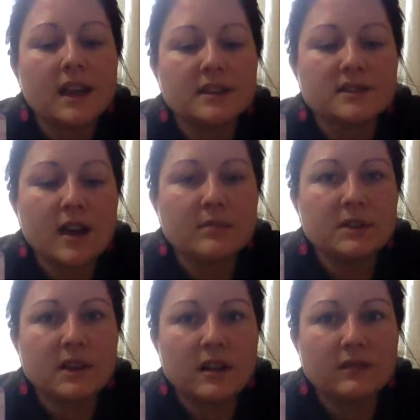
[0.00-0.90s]
It's time
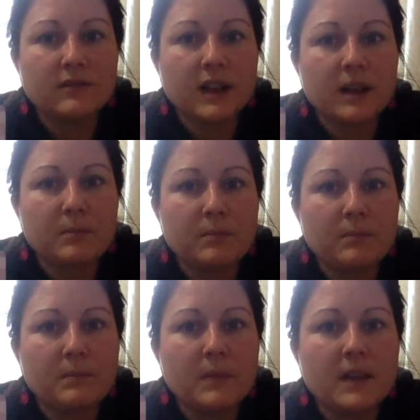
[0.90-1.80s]
to kind of like,
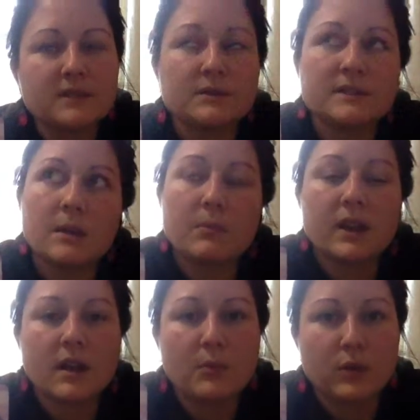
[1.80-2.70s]
as I was saying,
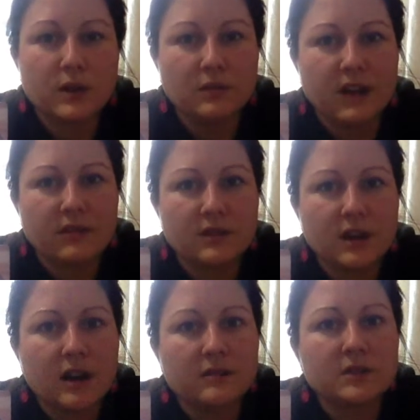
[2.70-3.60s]
pick up where you left
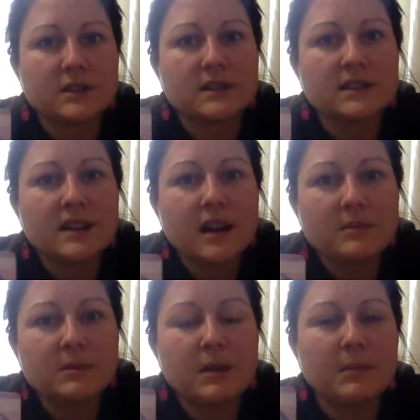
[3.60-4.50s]
off. Just it's
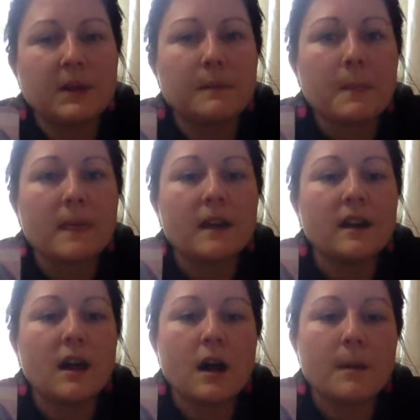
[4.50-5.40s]
time to maybe
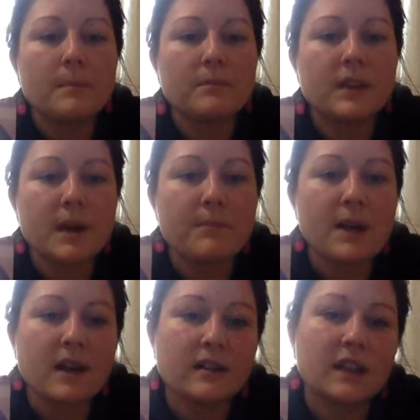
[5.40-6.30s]
get
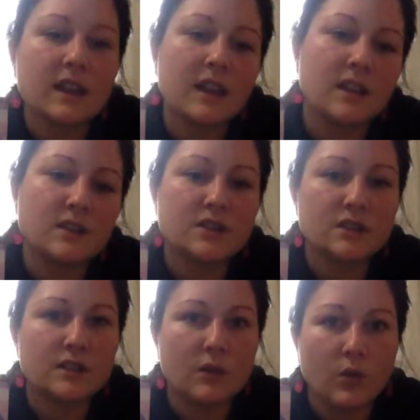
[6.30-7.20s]
back
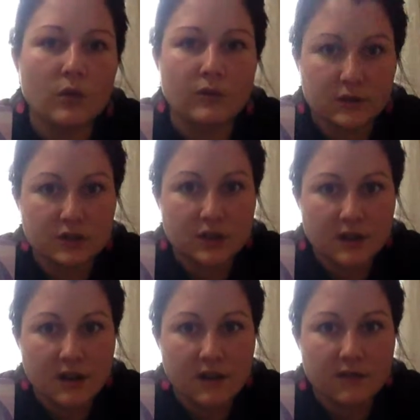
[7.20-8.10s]
into the old
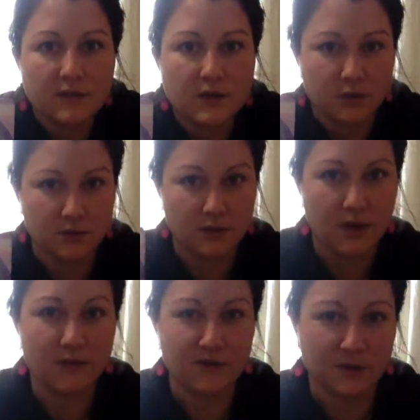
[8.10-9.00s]
version of
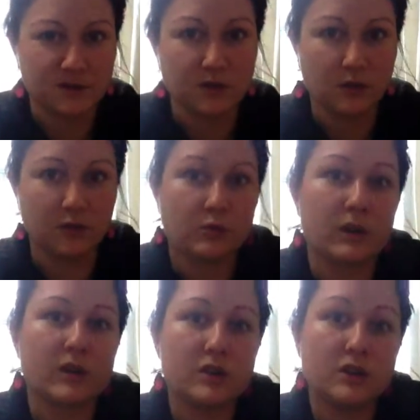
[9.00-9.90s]
your soul, of
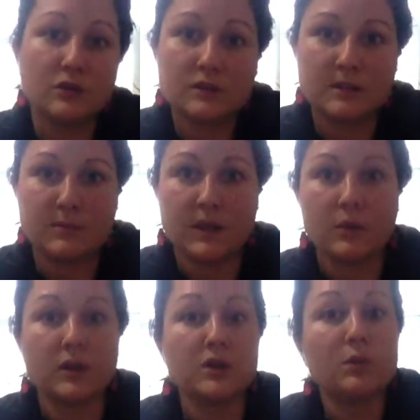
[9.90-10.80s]
where it used to be
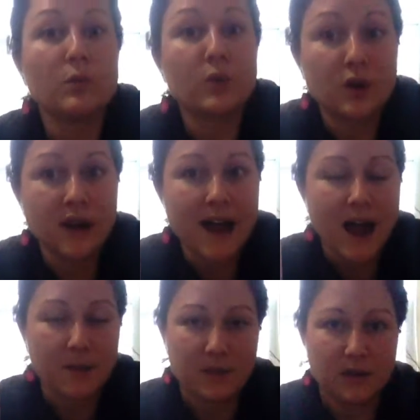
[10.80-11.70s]
when you were
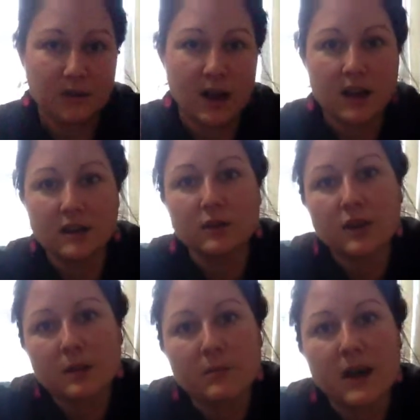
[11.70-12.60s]
happy, right?
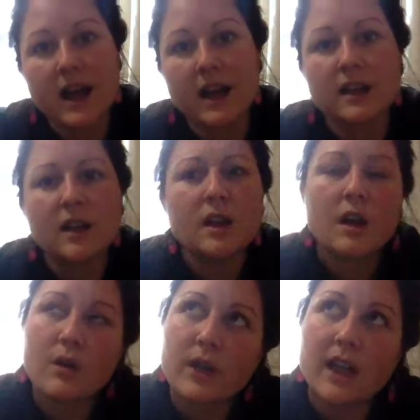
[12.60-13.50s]
Looking back,
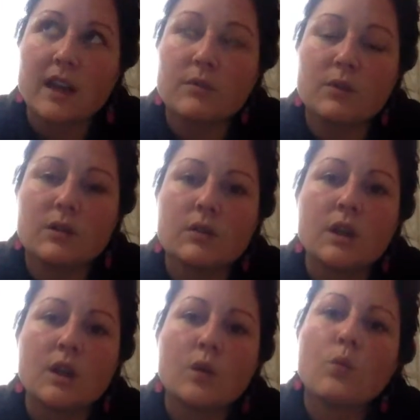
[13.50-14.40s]
okay, well,
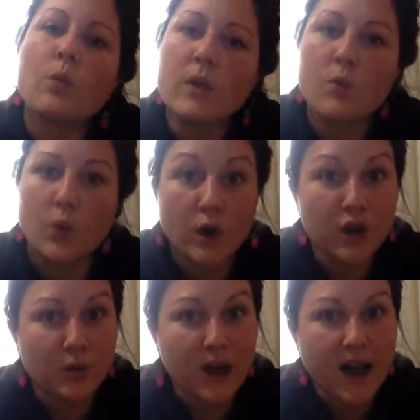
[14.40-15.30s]
when were
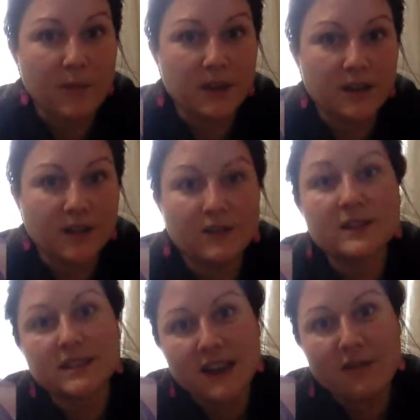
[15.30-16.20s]
you happy? If
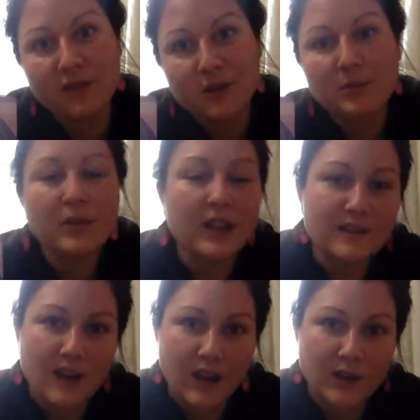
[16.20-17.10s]
it's never, well,
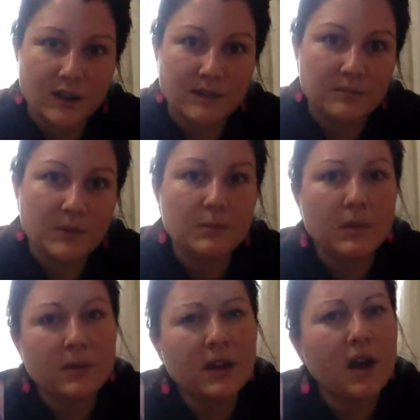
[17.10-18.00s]
that's not good. But
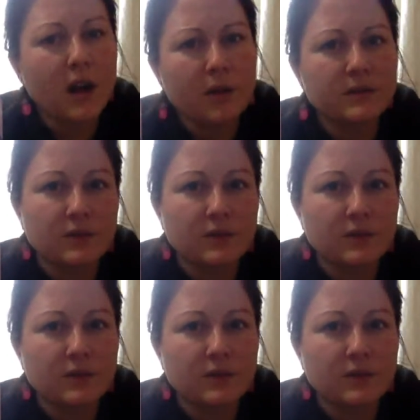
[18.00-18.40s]
maybe, oh, I